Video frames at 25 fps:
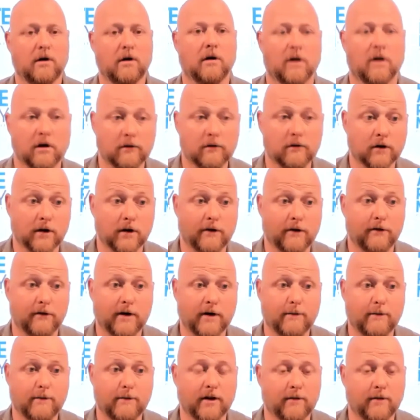over a
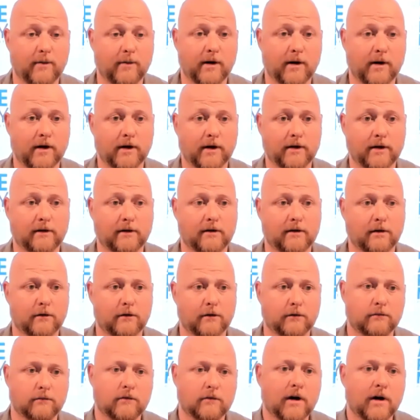3 month period. So
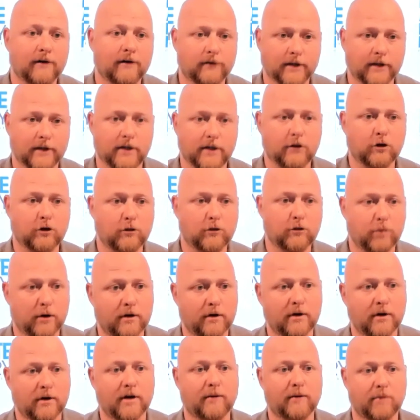roughly
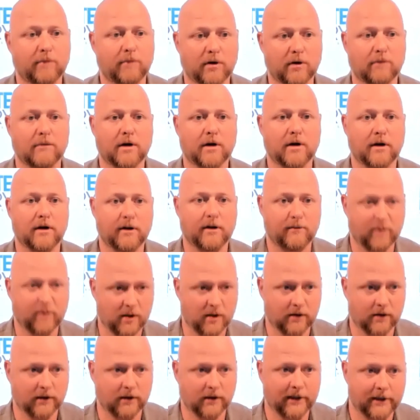2% per month
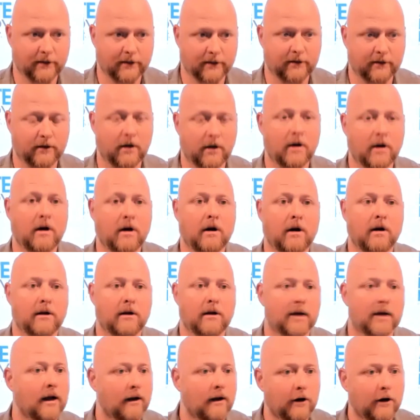per list.
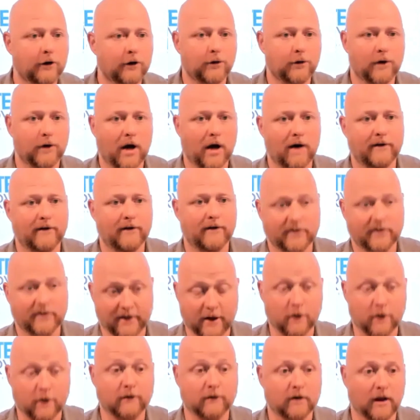Now those would obviously
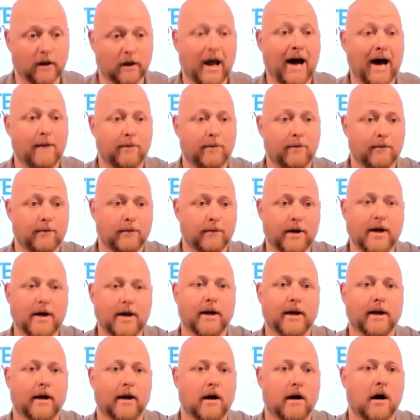overlap and
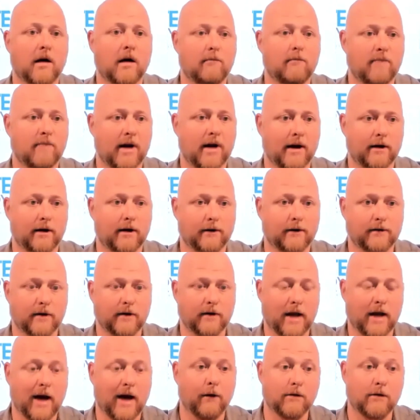begin to compound,
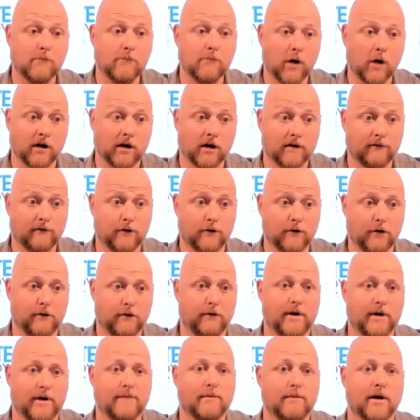and I would market for
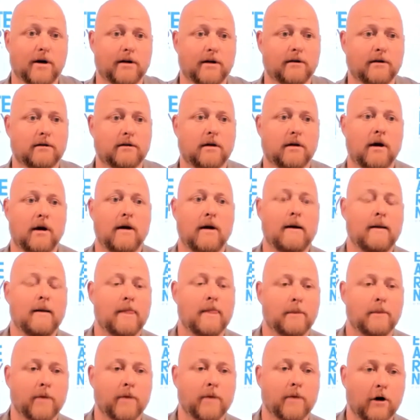3 months,
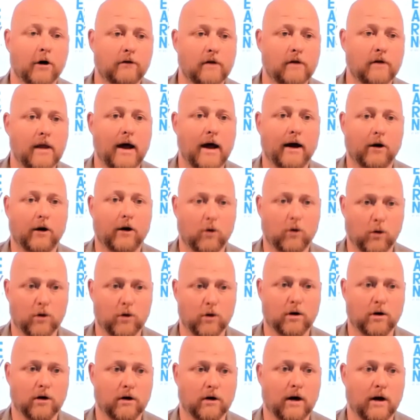but over that
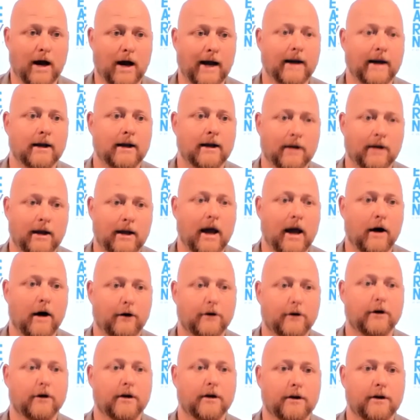quarter, I could
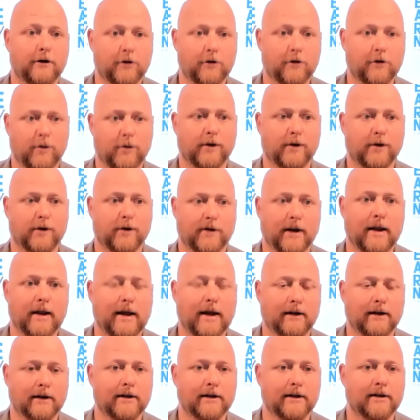count on 2% of
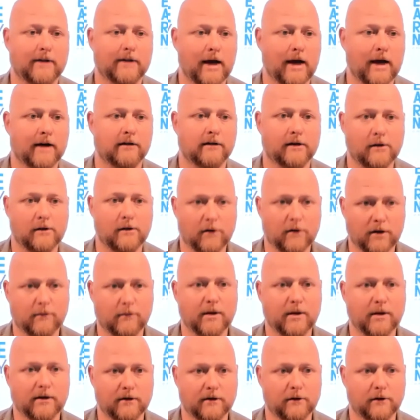that list actually doing
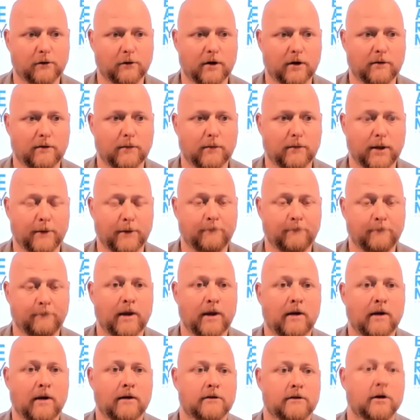business with me.
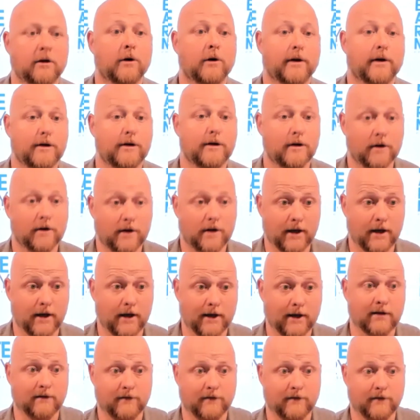So in your
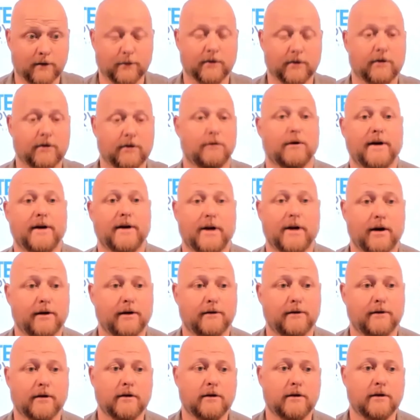case, if it was
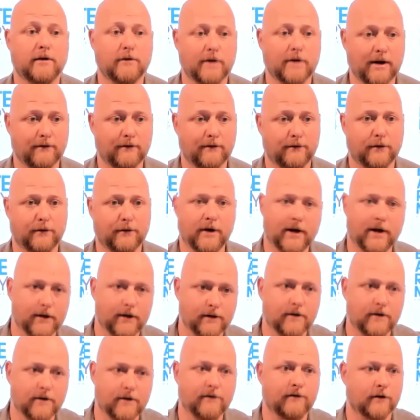300, you would have
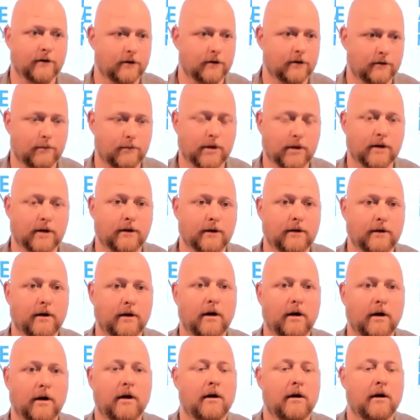300 the first month,
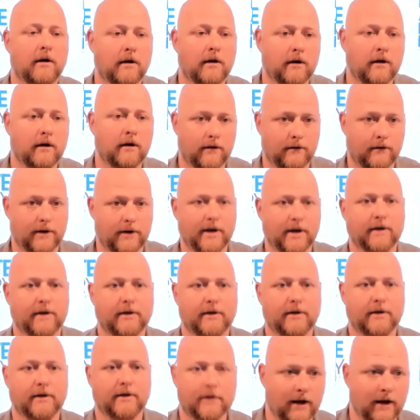300 the